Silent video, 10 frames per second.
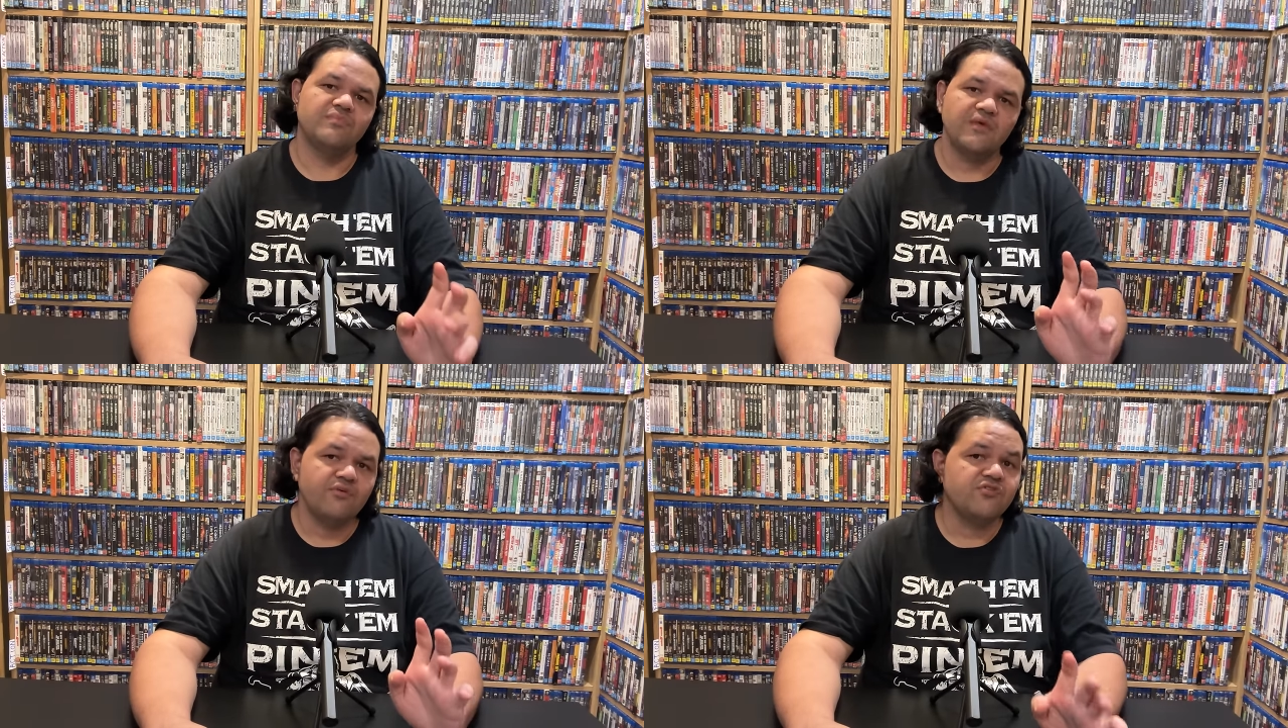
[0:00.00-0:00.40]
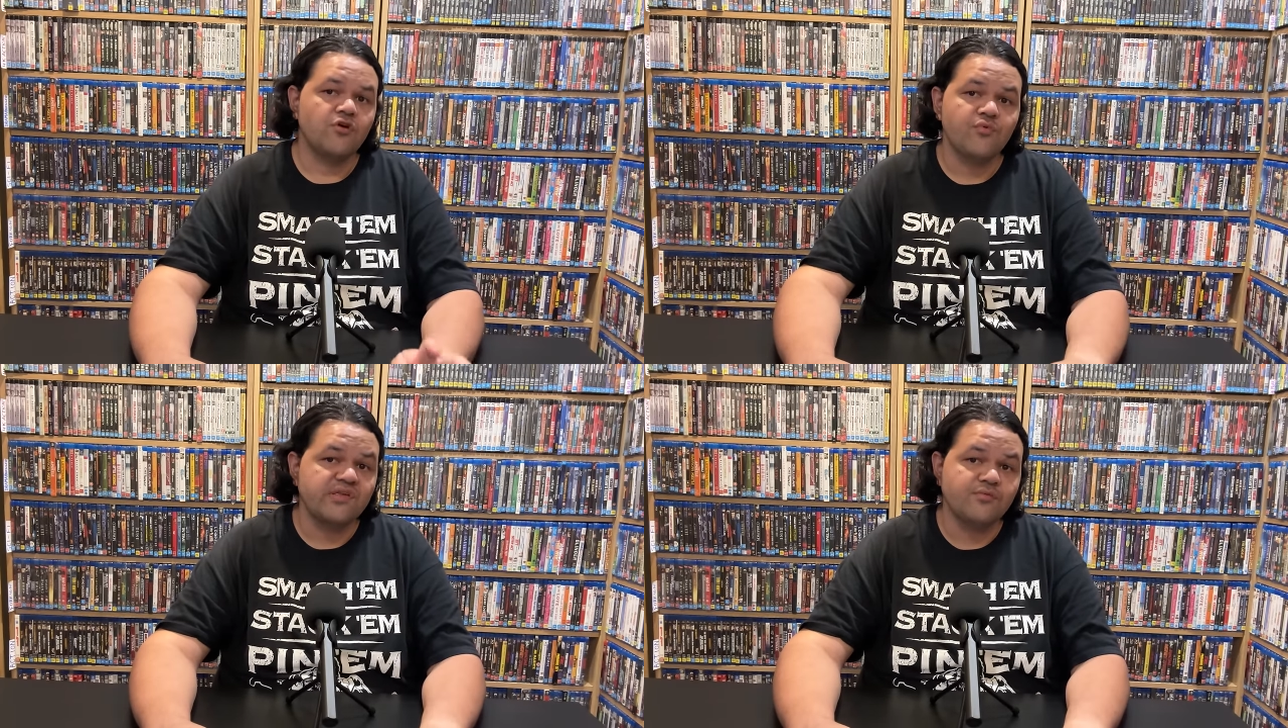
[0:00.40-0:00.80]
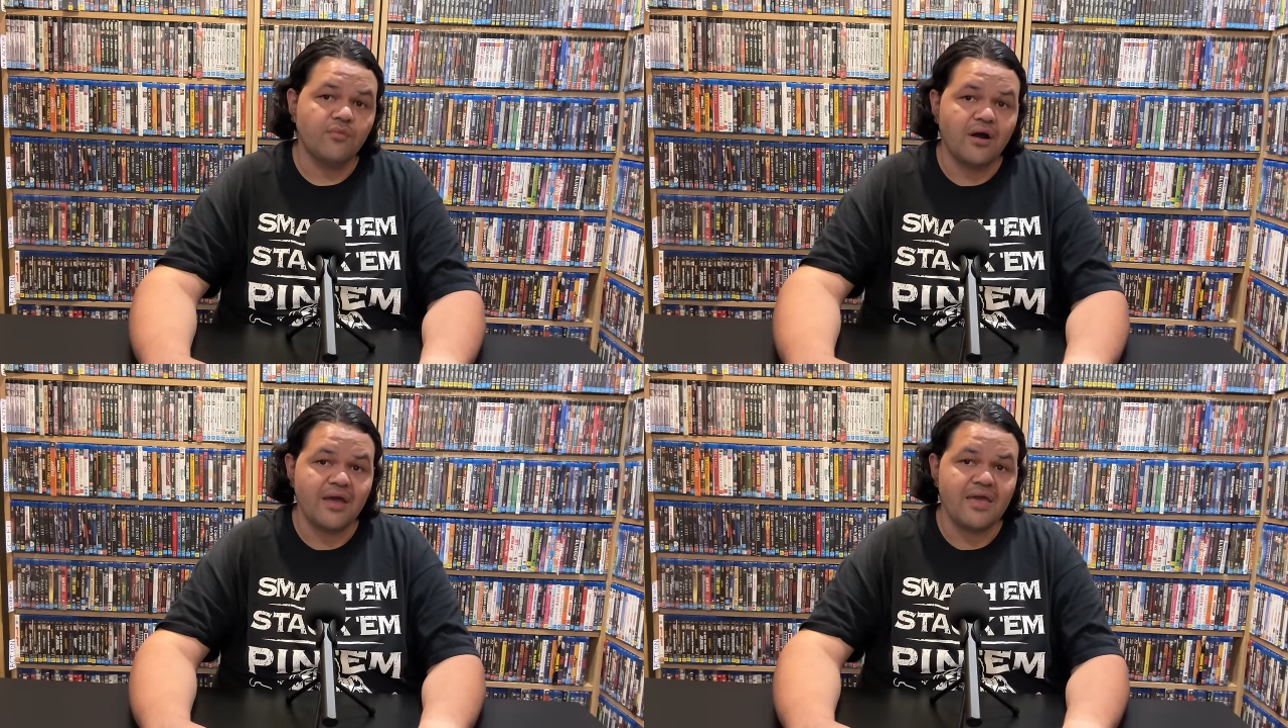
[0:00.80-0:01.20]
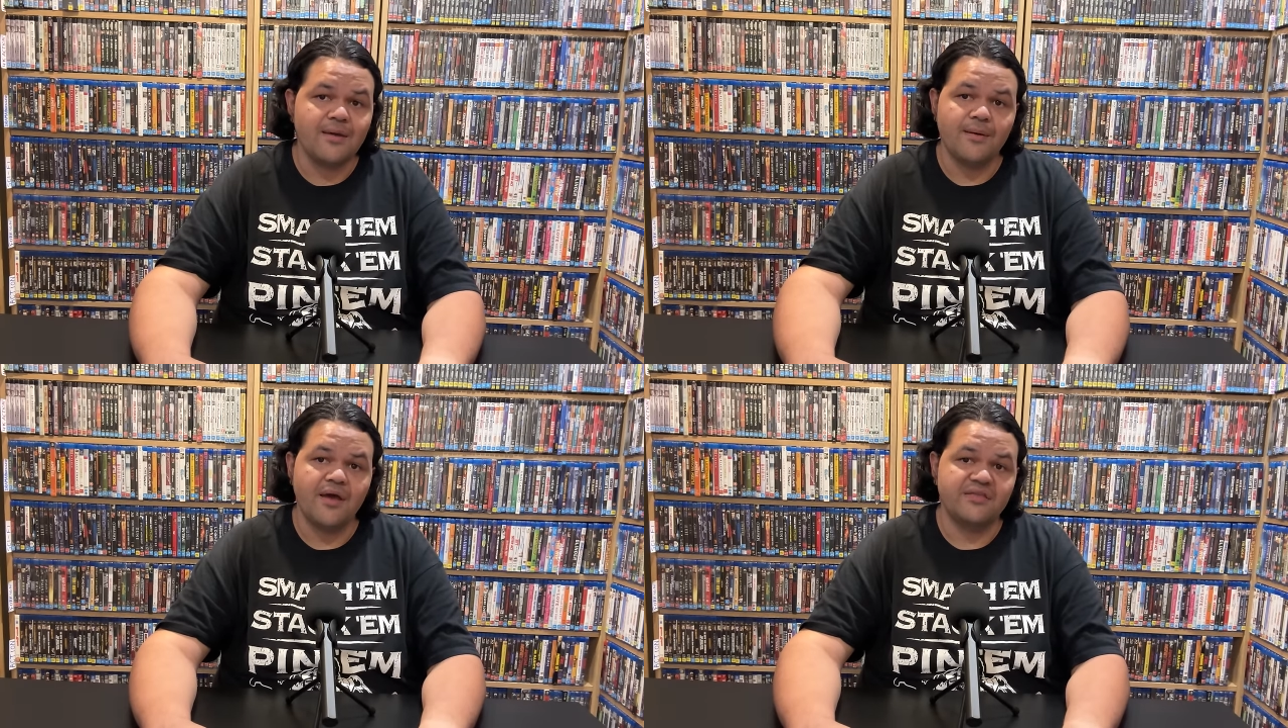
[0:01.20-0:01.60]
there is no reason why
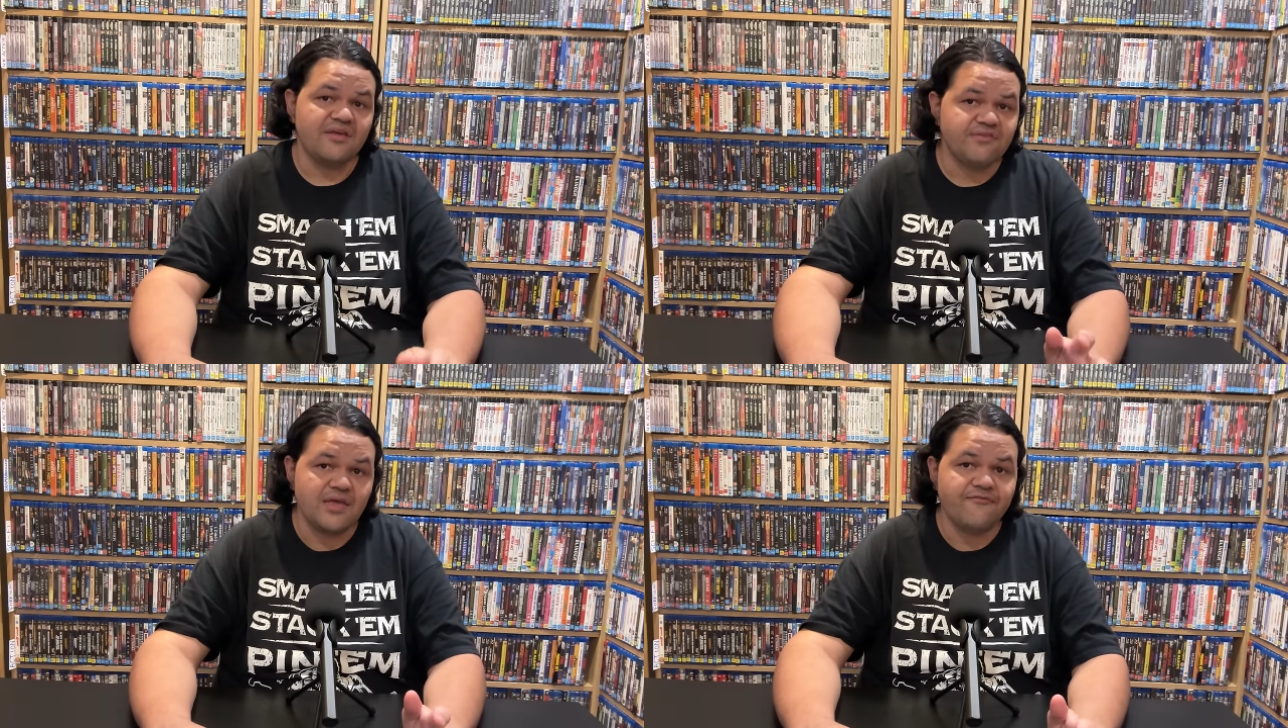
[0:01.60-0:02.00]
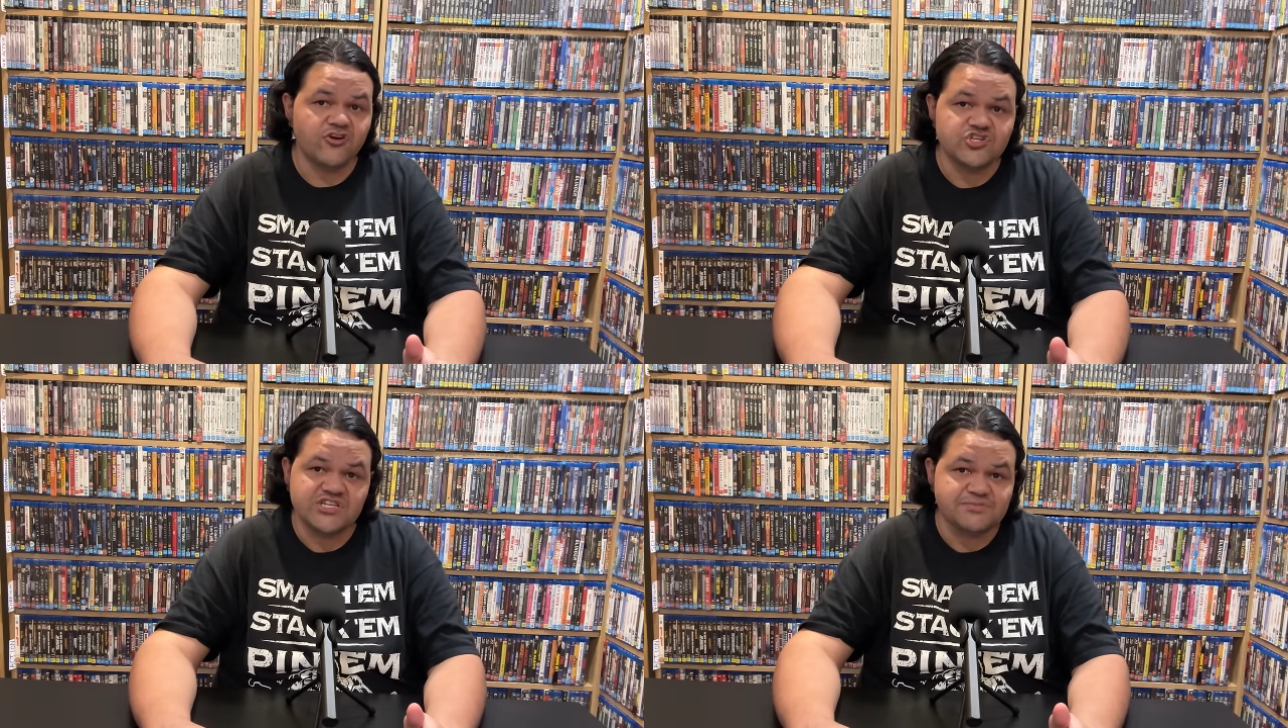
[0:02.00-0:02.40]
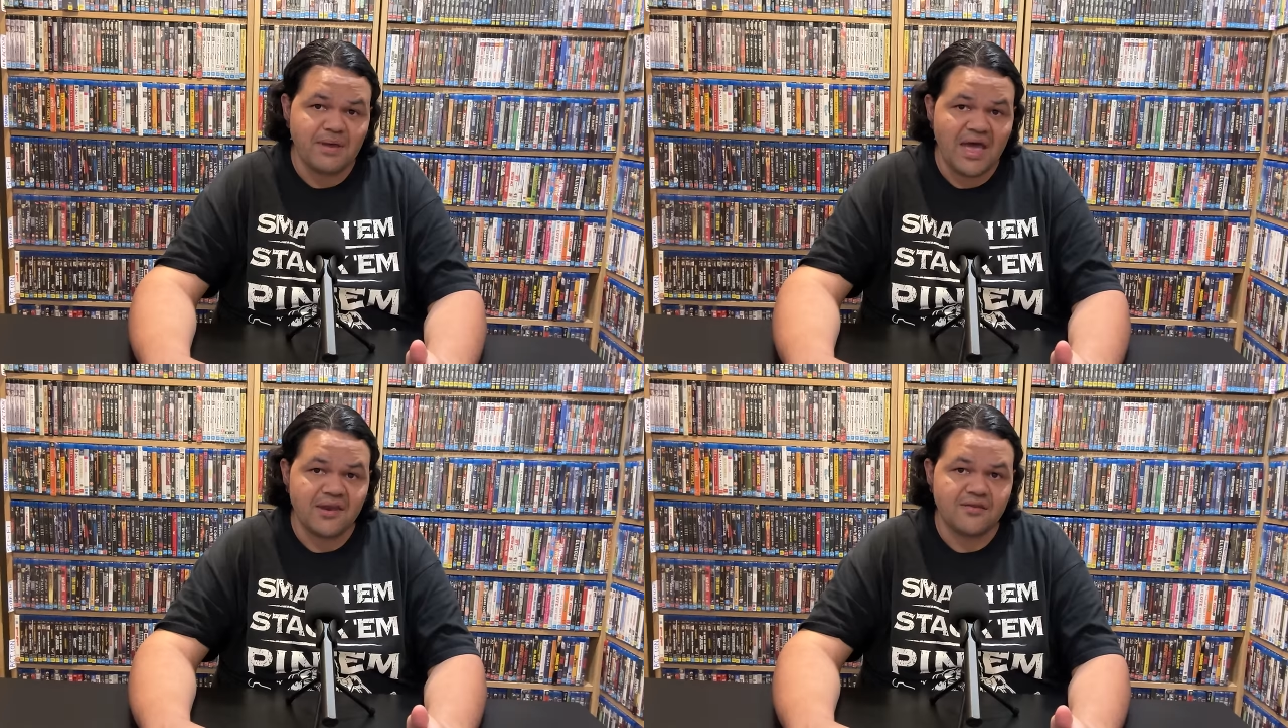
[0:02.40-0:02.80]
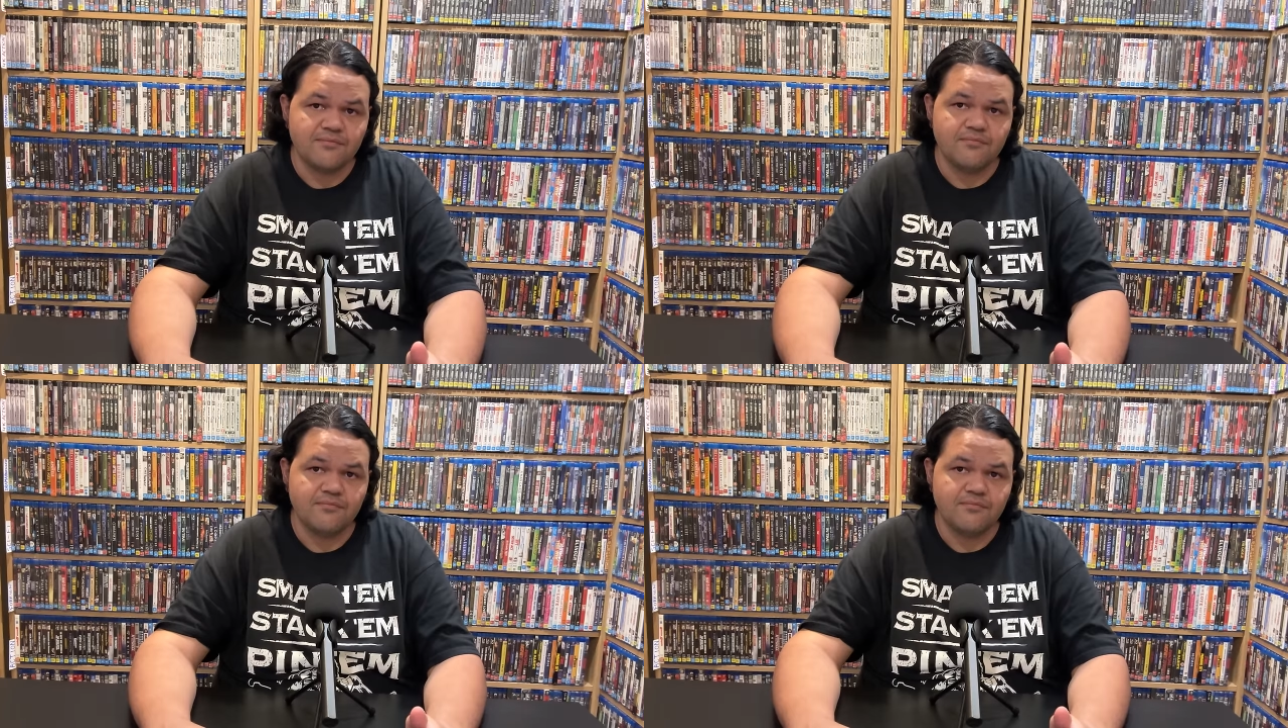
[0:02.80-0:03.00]
the D V D version is bad.